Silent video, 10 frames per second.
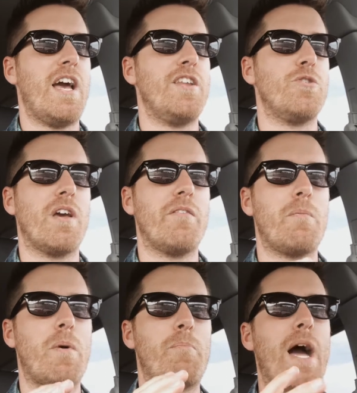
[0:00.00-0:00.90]
and you give
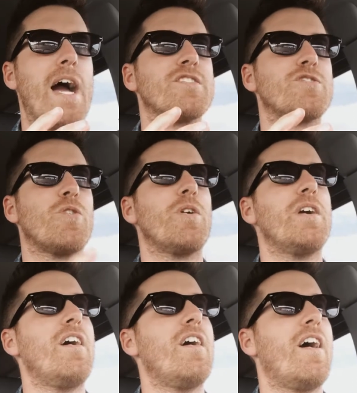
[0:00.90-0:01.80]
them a
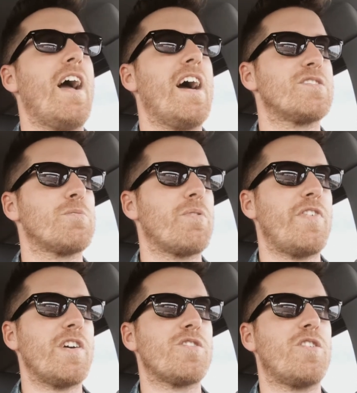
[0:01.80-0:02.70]
backstory as a
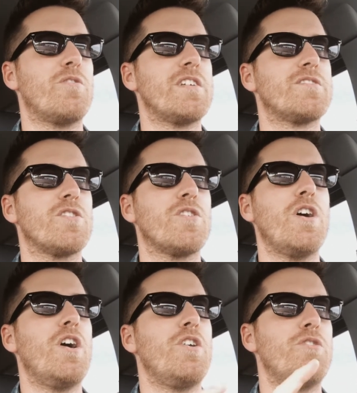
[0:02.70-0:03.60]
professional wrestler.
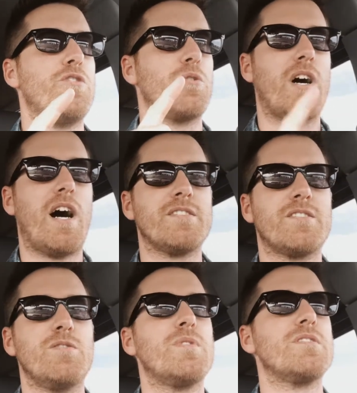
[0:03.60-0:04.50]
You do
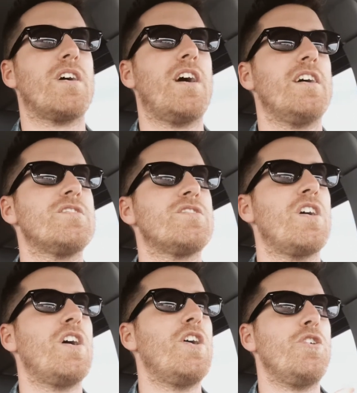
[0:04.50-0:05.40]
costume designs,
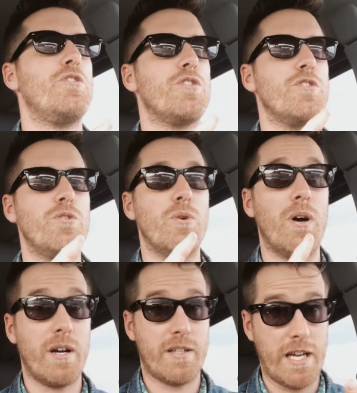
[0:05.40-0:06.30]
you do
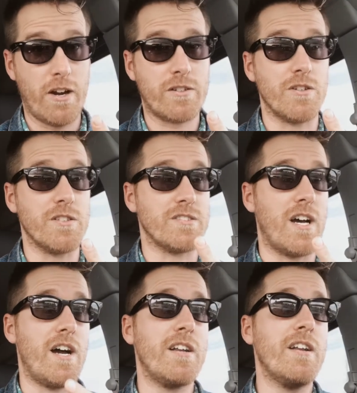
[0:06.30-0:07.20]
character
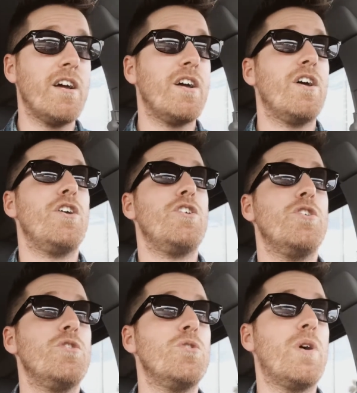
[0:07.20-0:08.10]
design,
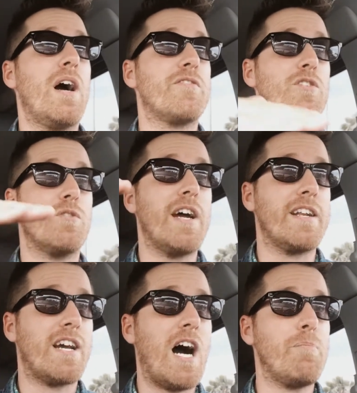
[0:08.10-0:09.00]
you have to
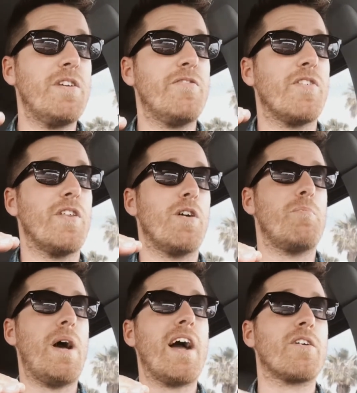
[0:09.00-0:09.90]
write copy for their
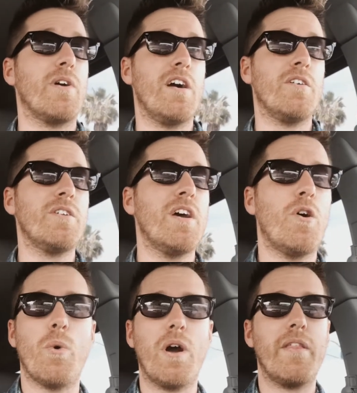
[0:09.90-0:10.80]
background,
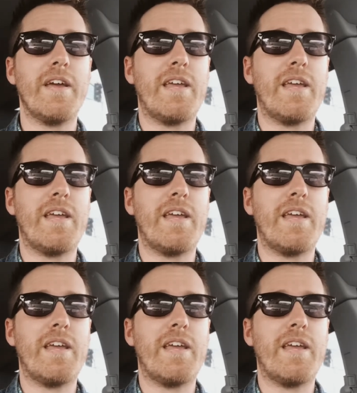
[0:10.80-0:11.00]
where they